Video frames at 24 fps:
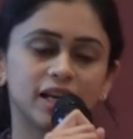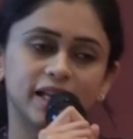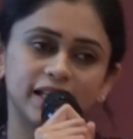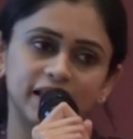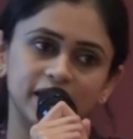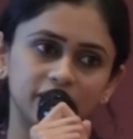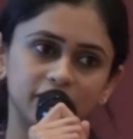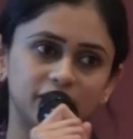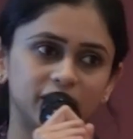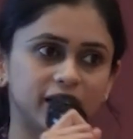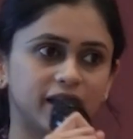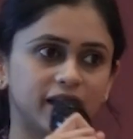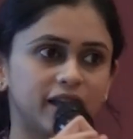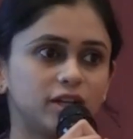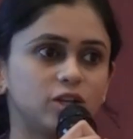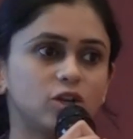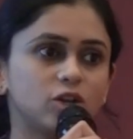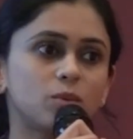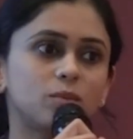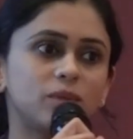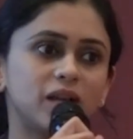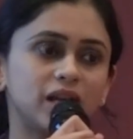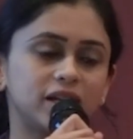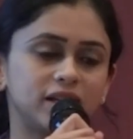They will get
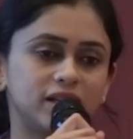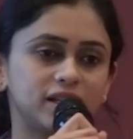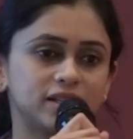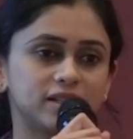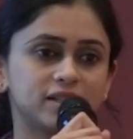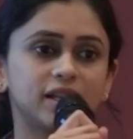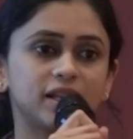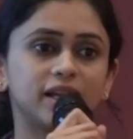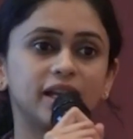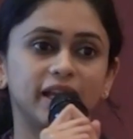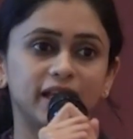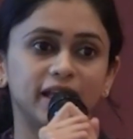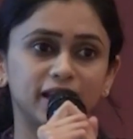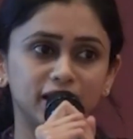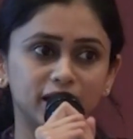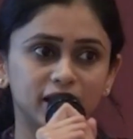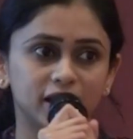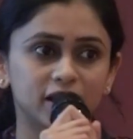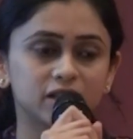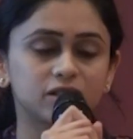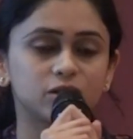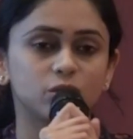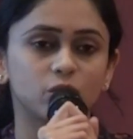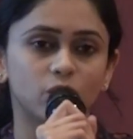your blood tested. In
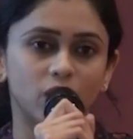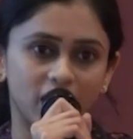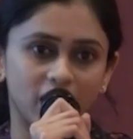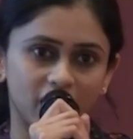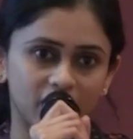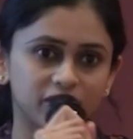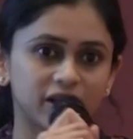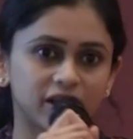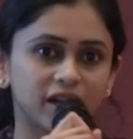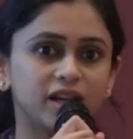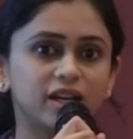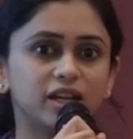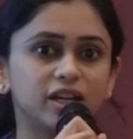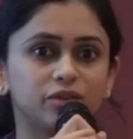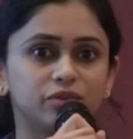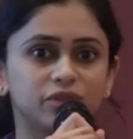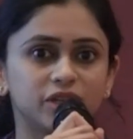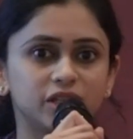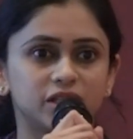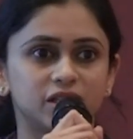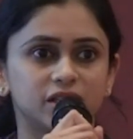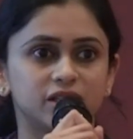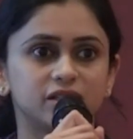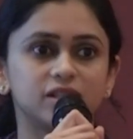case you have iron
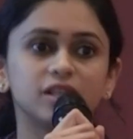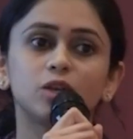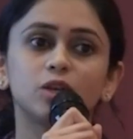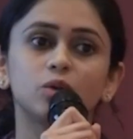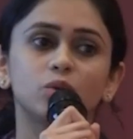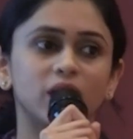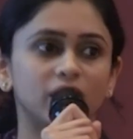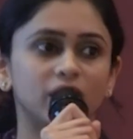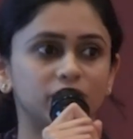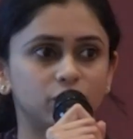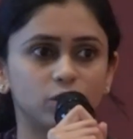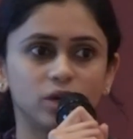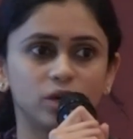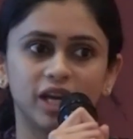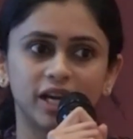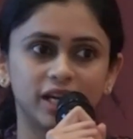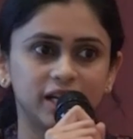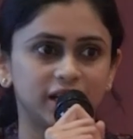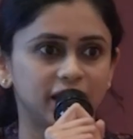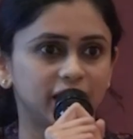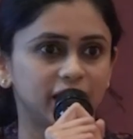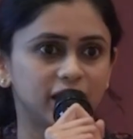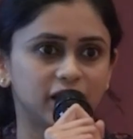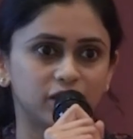deficiency, you have to get
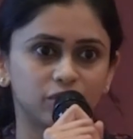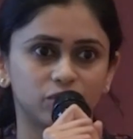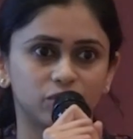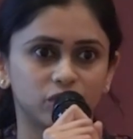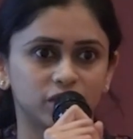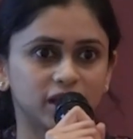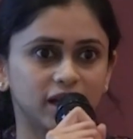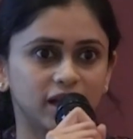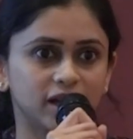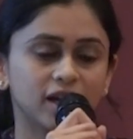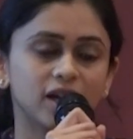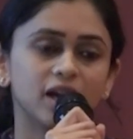treated for that.